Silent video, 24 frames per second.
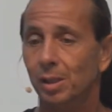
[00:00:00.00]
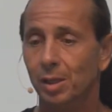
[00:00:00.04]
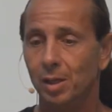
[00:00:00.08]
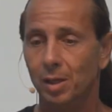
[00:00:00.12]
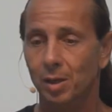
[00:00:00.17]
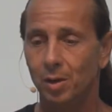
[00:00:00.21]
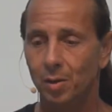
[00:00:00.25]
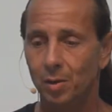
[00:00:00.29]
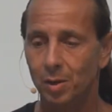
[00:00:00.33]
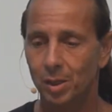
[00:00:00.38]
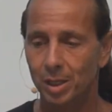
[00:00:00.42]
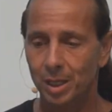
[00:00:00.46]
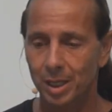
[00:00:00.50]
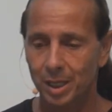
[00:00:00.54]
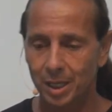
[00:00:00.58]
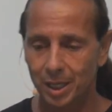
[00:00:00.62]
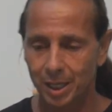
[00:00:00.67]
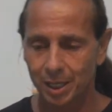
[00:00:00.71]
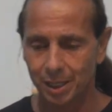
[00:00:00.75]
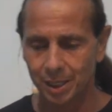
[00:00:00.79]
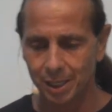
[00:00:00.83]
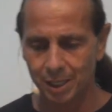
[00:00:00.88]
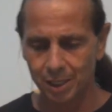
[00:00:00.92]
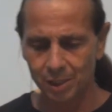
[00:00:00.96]
You know,
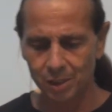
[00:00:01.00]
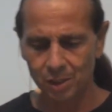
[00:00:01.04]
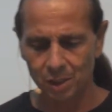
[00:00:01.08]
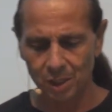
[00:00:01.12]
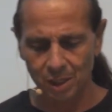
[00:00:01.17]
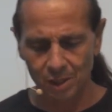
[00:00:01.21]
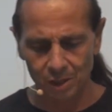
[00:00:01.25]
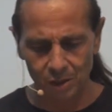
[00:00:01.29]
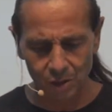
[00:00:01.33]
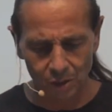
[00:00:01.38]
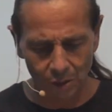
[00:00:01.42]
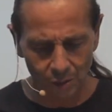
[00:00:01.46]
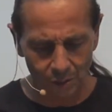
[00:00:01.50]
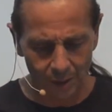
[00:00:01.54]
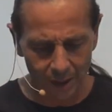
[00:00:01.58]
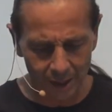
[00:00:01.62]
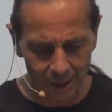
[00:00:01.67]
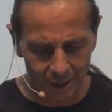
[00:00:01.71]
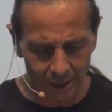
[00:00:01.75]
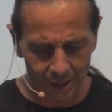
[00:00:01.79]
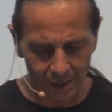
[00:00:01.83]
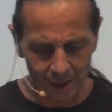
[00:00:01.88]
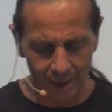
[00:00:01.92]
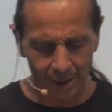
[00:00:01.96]
and, and, and so
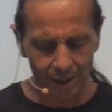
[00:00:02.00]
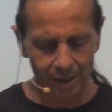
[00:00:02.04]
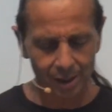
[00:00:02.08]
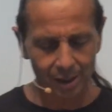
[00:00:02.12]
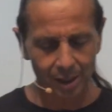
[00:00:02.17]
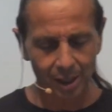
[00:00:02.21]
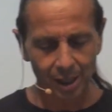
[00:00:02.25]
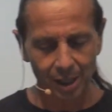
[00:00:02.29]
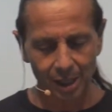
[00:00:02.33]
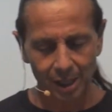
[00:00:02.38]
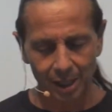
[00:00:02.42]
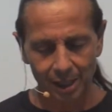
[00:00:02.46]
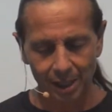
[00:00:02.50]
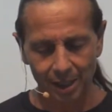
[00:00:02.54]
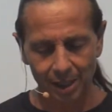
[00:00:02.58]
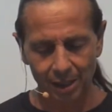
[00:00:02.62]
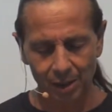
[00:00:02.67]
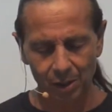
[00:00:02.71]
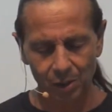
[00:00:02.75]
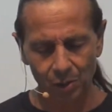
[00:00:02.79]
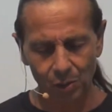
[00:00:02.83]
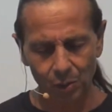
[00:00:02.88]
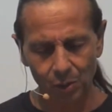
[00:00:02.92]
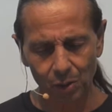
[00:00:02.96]
in this,
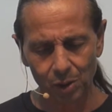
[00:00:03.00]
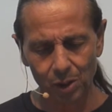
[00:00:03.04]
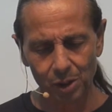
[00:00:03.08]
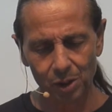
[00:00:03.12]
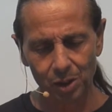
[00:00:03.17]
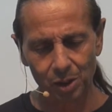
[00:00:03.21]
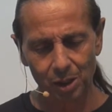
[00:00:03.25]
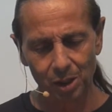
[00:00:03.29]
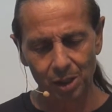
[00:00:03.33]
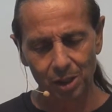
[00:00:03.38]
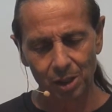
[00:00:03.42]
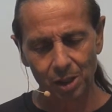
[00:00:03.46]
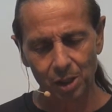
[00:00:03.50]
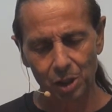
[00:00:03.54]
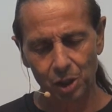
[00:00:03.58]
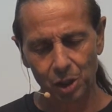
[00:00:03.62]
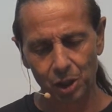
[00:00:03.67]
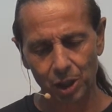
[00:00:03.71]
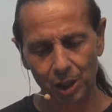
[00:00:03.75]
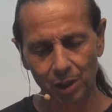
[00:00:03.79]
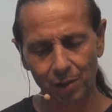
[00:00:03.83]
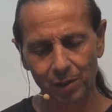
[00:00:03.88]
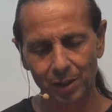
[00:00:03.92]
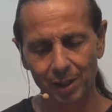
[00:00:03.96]
the Lord is
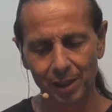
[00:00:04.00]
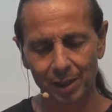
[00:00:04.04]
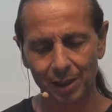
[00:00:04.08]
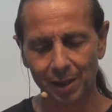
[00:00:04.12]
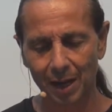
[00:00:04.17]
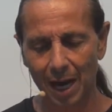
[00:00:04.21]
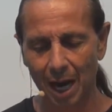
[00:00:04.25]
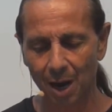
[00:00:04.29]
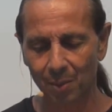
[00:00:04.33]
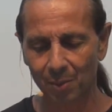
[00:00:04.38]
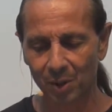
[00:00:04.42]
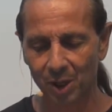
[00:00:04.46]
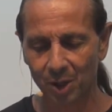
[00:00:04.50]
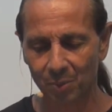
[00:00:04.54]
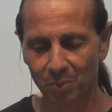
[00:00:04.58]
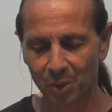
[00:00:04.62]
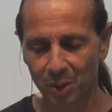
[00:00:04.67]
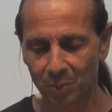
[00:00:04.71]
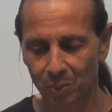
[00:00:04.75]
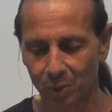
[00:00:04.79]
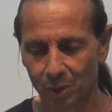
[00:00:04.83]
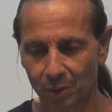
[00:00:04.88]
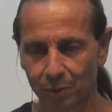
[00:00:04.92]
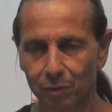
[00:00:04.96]
sharing it, how many
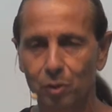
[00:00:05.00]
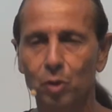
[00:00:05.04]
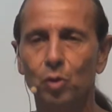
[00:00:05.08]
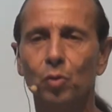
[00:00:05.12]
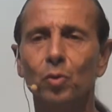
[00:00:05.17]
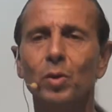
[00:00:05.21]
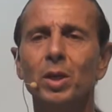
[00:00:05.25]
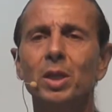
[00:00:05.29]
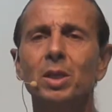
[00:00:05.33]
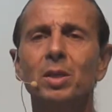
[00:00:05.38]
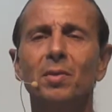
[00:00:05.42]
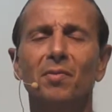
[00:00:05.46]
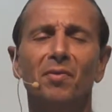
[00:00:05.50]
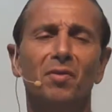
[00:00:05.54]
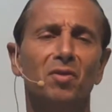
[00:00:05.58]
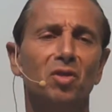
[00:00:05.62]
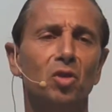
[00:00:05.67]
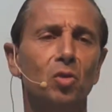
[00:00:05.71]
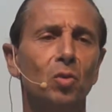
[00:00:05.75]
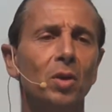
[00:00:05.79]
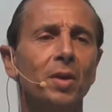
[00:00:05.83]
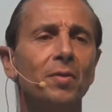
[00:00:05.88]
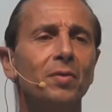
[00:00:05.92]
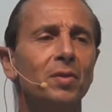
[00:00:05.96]
people have drift,
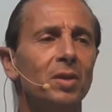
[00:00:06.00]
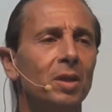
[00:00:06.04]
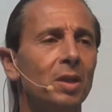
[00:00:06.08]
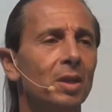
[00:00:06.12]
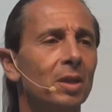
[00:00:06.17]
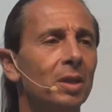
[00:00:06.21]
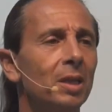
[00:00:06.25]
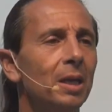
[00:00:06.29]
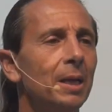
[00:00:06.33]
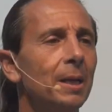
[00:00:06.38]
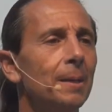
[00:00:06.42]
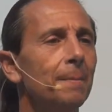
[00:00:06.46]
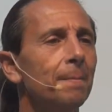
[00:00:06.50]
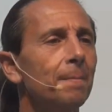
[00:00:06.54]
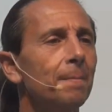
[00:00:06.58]
drifted